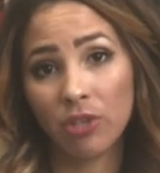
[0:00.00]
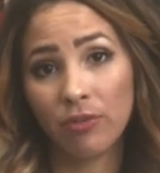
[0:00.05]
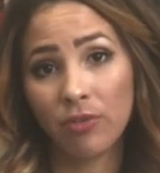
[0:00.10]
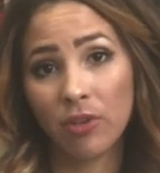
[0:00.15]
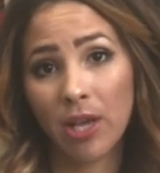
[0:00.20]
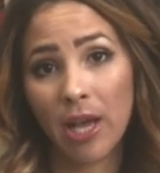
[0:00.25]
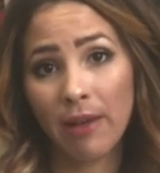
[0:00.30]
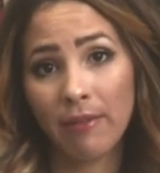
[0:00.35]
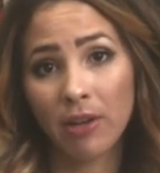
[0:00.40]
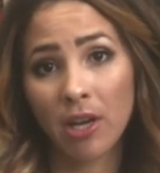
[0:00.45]
If
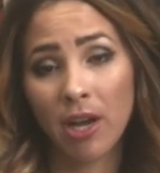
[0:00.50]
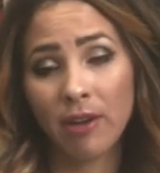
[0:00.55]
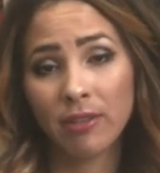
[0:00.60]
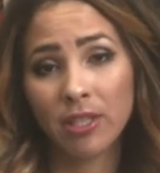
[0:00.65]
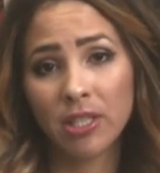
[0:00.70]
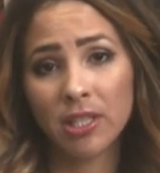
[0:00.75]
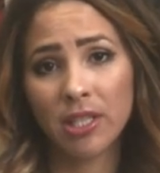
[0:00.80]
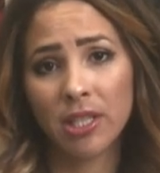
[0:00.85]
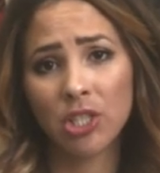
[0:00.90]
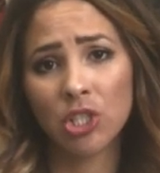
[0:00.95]
you have a cover
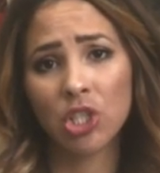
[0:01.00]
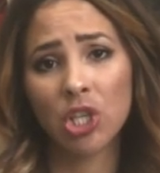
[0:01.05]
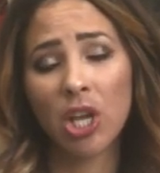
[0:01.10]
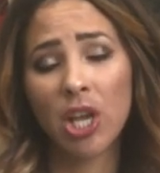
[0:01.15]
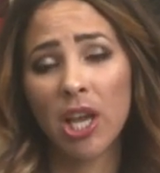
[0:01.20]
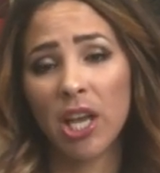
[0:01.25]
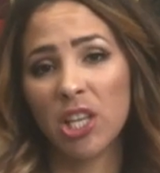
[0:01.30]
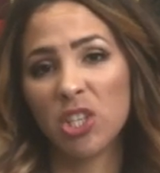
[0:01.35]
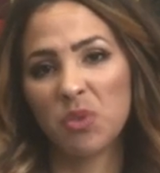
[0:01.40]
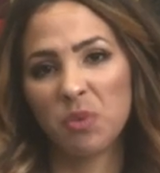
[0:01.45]
stitch,
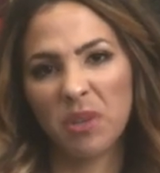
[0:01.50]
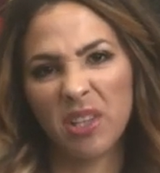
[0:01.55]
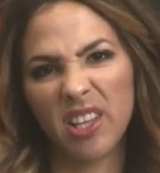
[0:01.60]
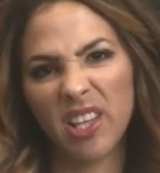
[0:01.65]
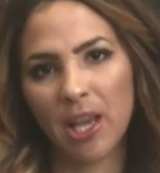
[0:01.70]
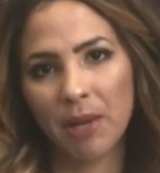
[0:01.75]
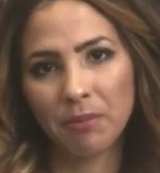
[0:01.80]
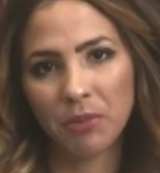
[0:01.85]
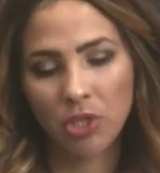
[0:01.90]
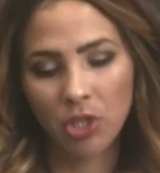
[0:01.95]
it's
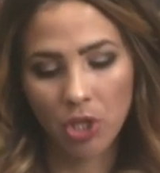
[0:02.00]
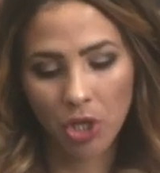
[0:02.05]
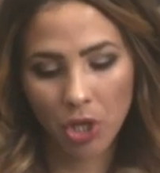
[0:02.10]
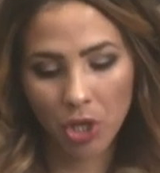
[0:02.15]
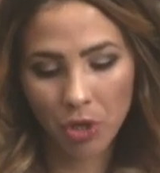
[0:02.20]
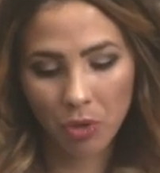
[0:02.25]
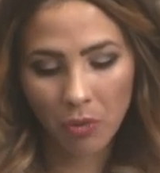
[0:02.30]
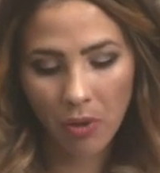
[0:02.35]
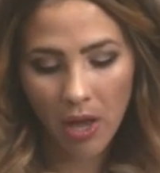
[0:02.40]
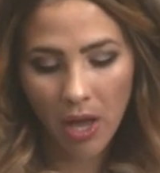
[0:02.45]
really up to
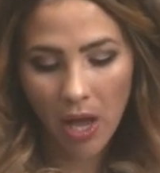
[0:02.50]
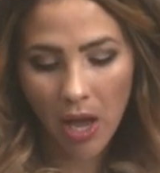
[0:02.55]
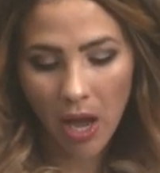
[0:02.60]
you.